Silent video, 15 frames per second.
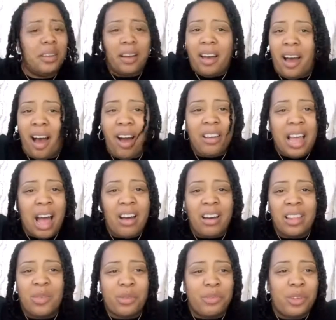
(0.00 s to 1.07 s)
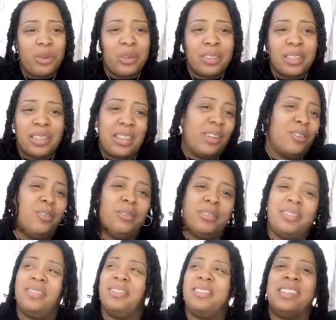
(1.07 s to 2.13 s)
All y'all other reviewers that don't,
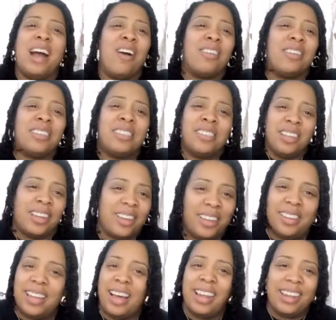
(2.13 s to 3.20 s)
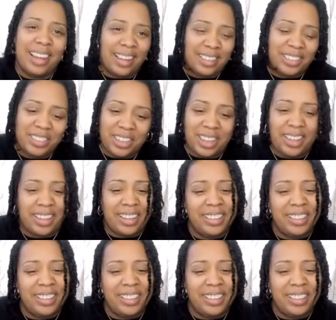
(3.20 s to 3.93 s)
y'all can suck it. I like Shay.